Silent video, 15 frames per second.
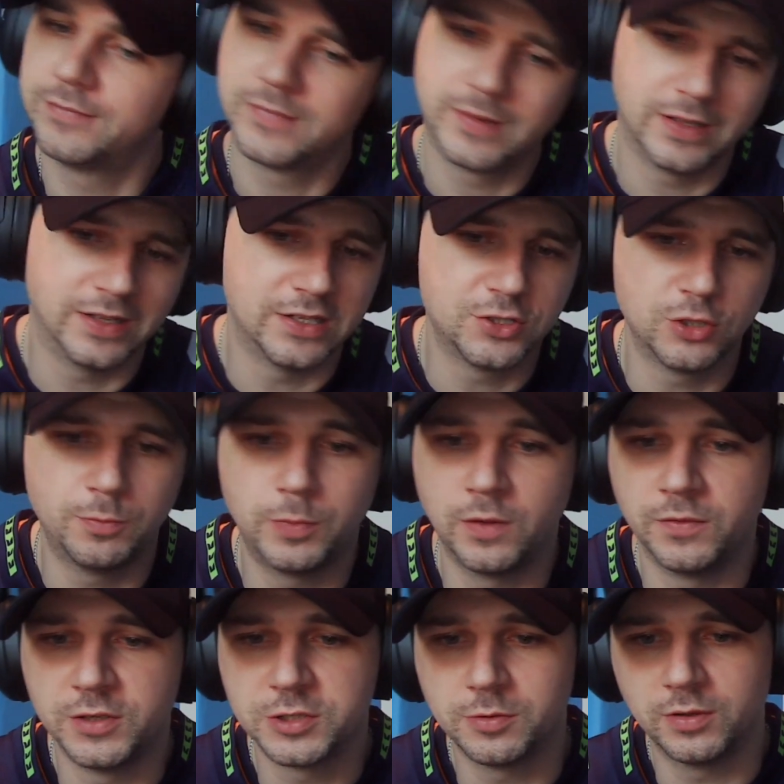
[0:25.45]
Let's jump on
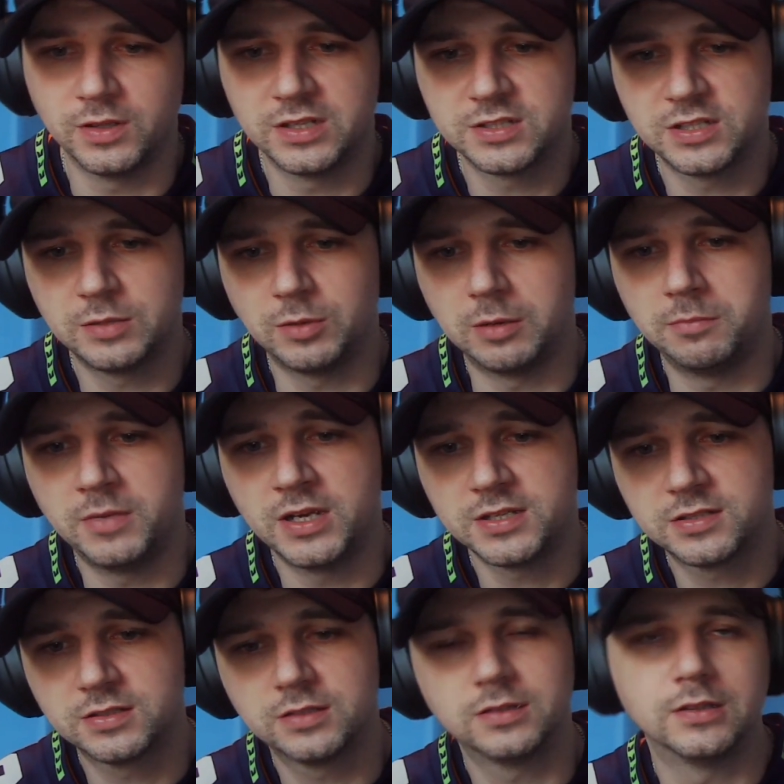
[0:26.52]
this one. Let's see what I
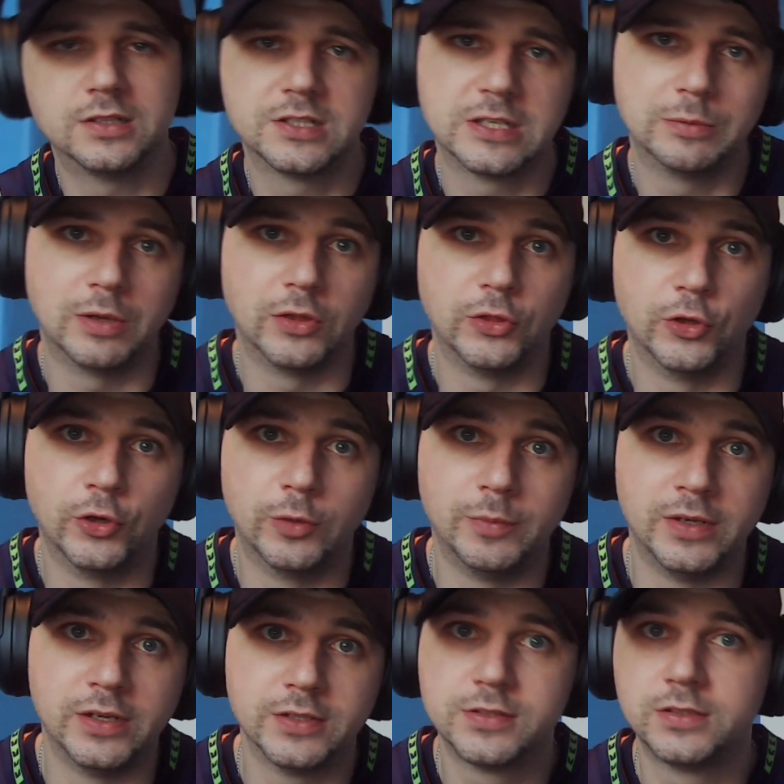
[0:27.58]
miss. Let's see what I don't
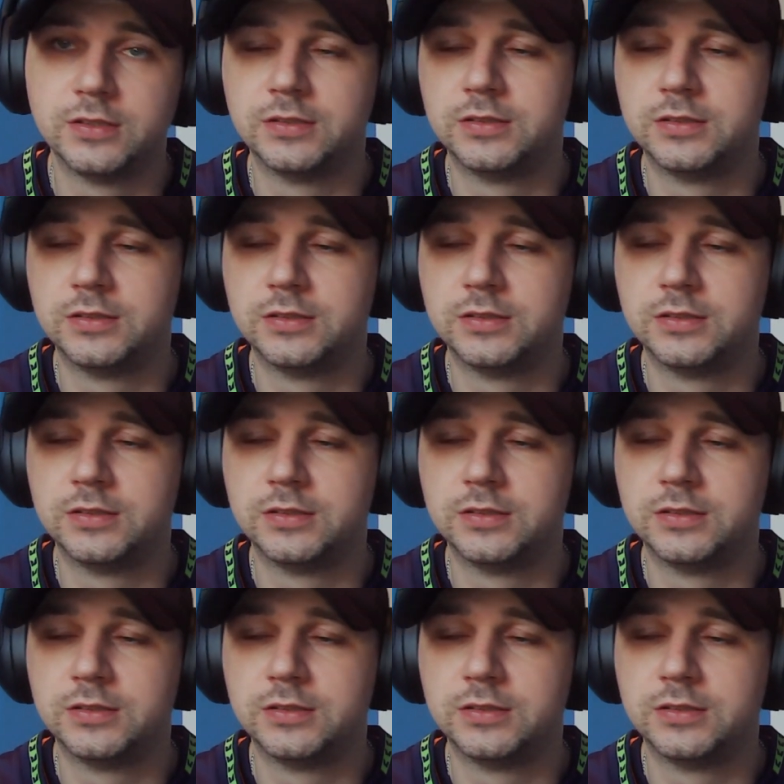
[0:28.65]
miss.